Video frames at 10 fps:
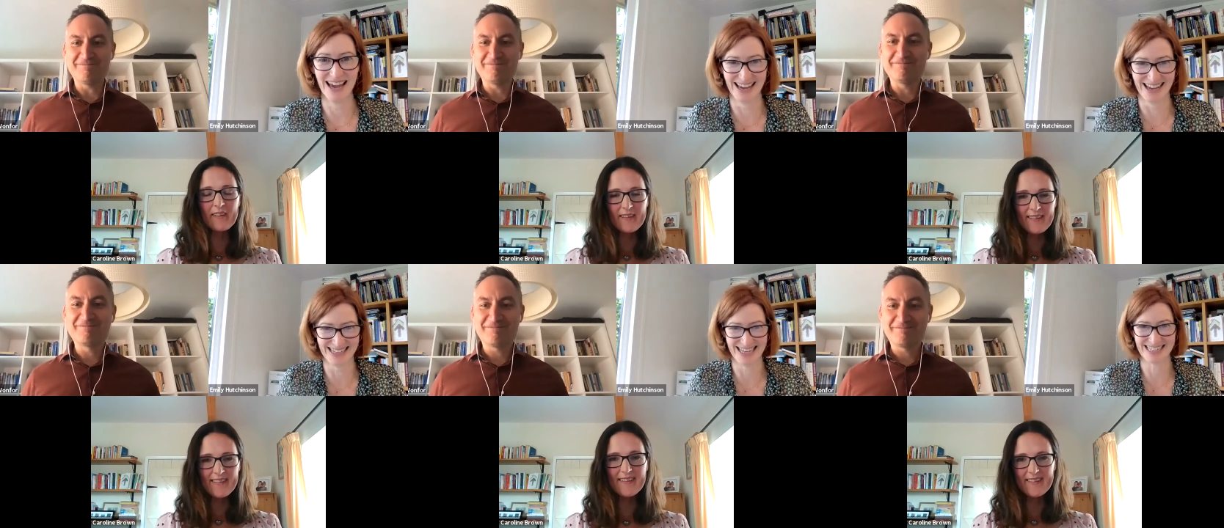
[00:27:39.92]

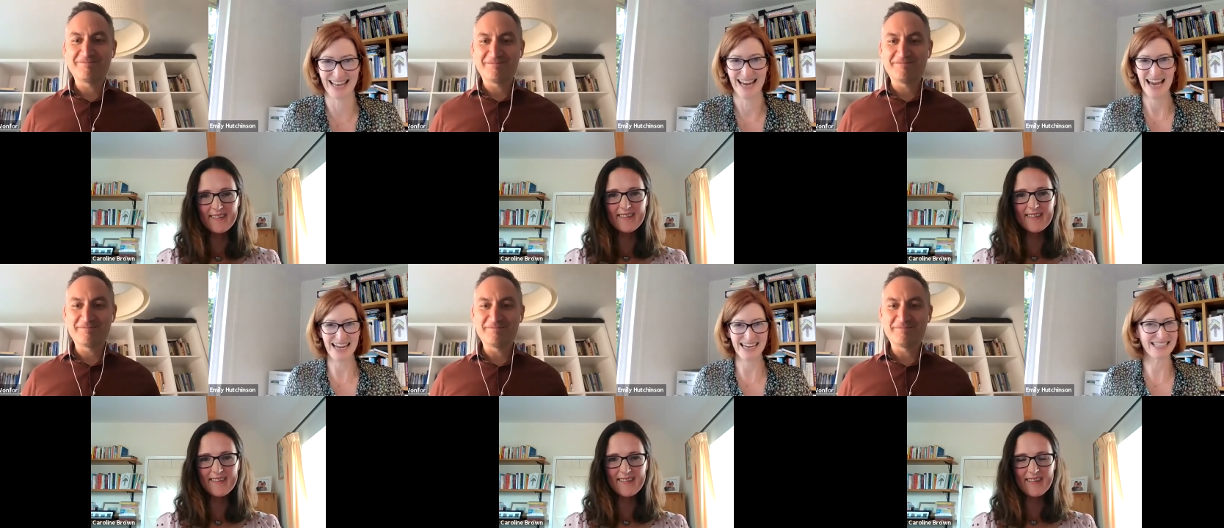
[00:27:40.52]
Speaker 1: it is
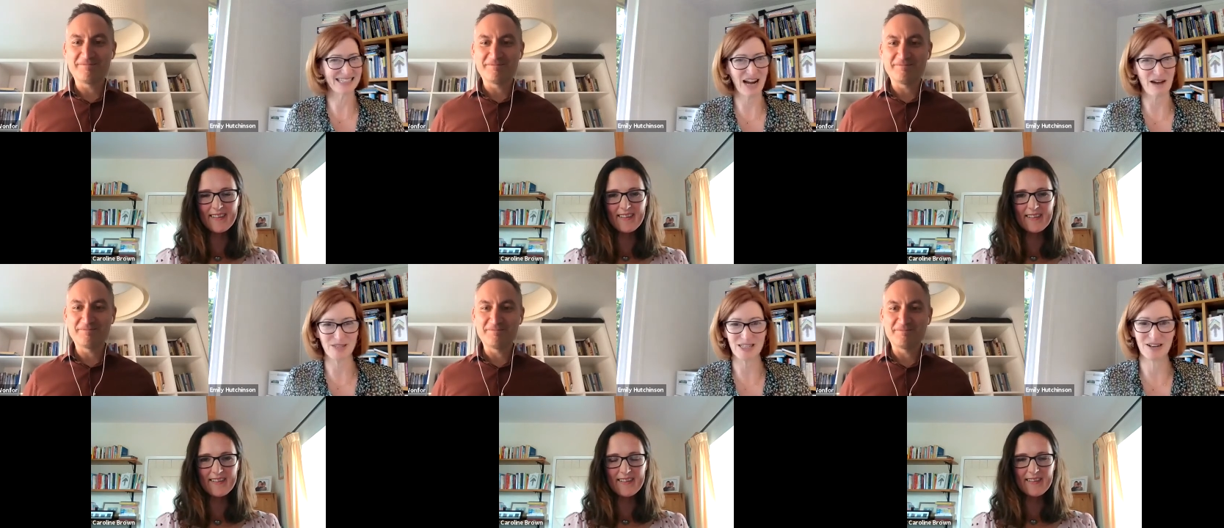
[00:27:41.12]
it is on
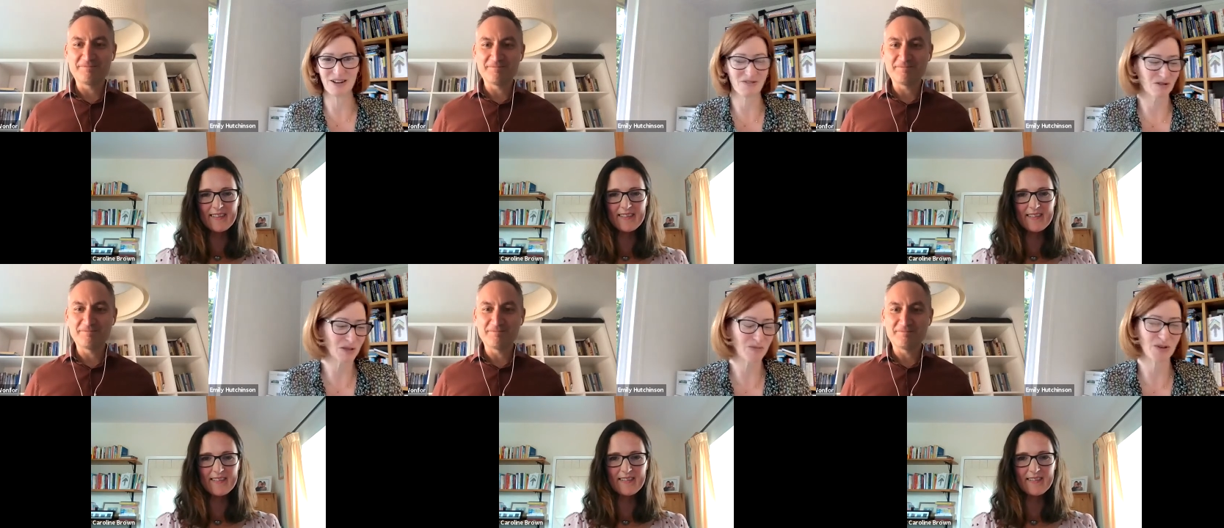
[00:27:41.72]
Amazon, of
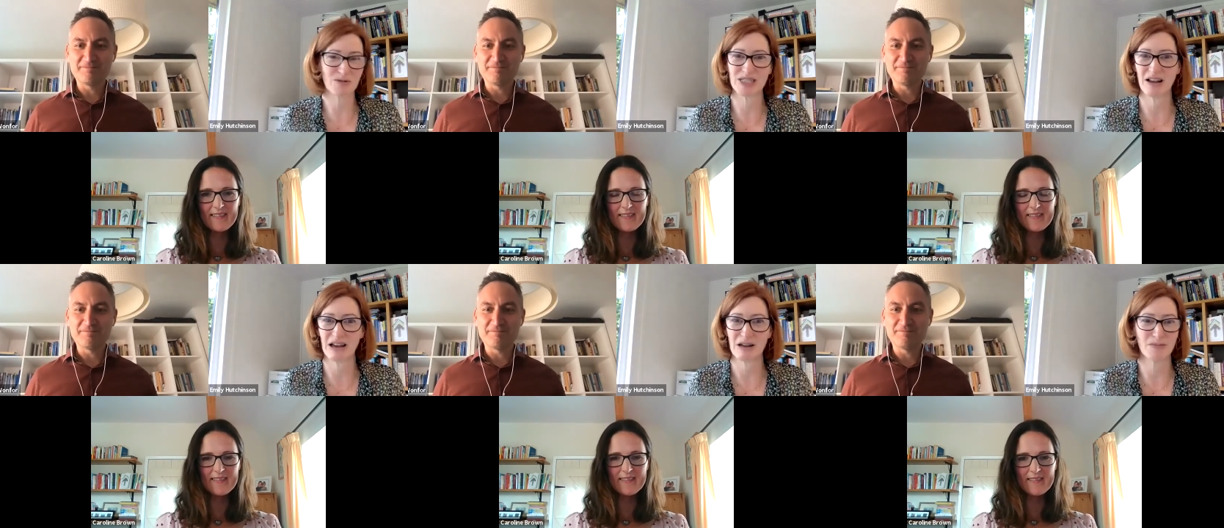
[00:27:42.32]
course, but also
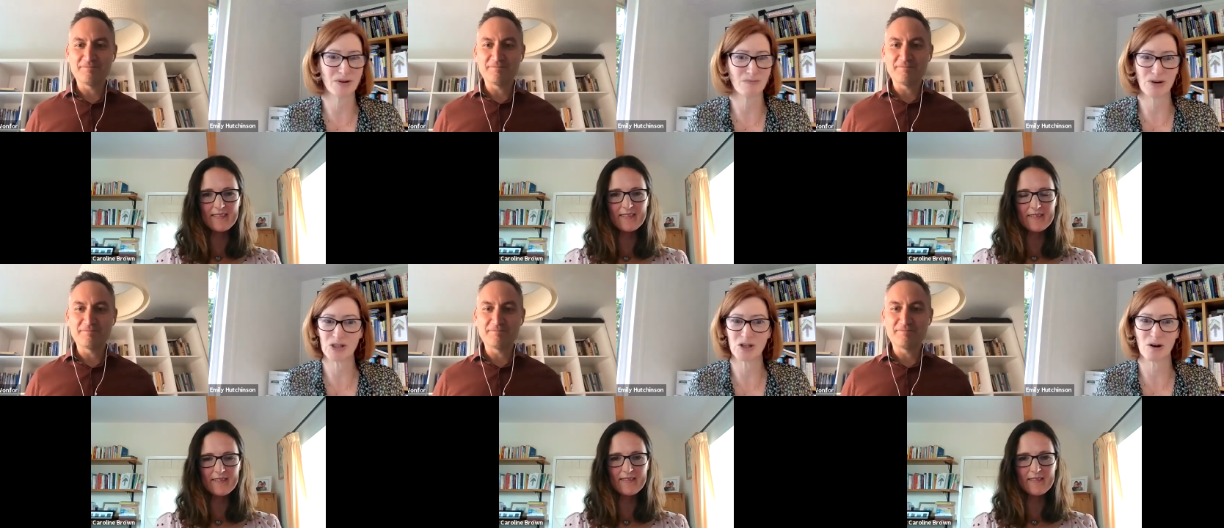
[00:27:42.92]
local book
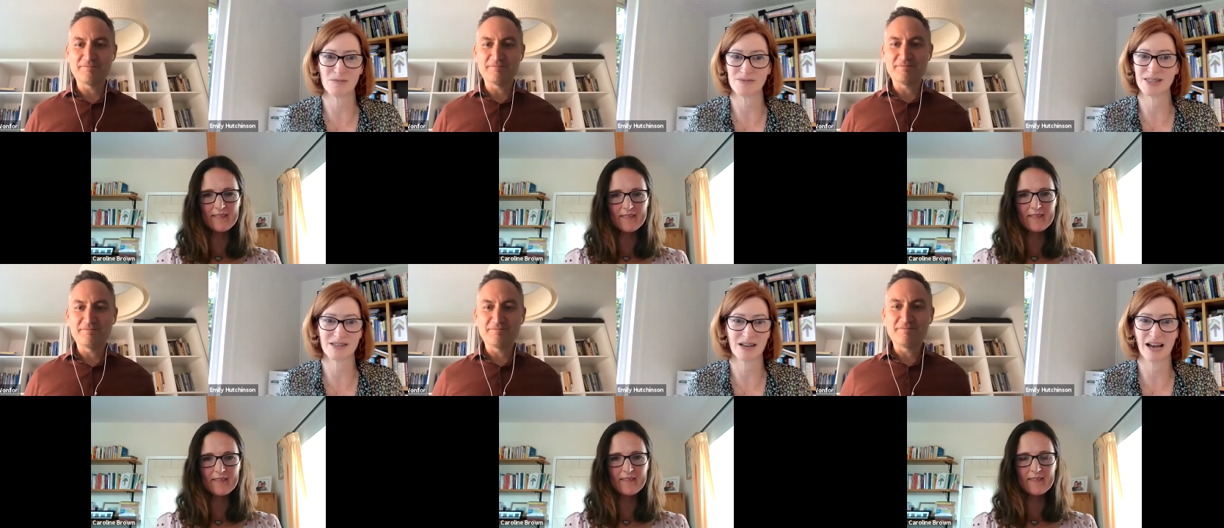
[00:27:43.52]

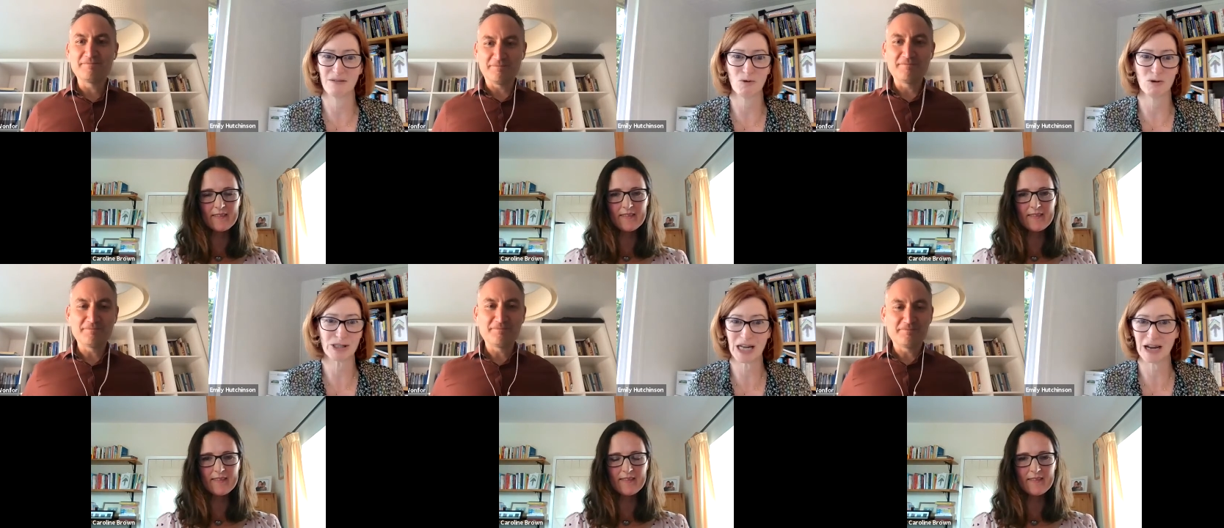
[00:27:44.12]
bookshops, uh,
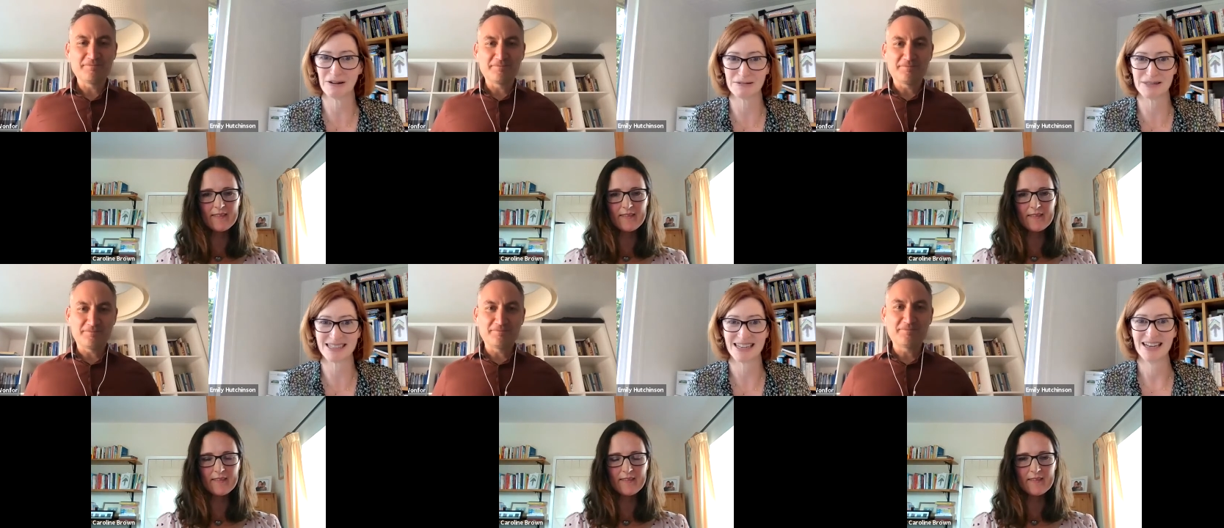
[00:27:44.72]
Waterstones.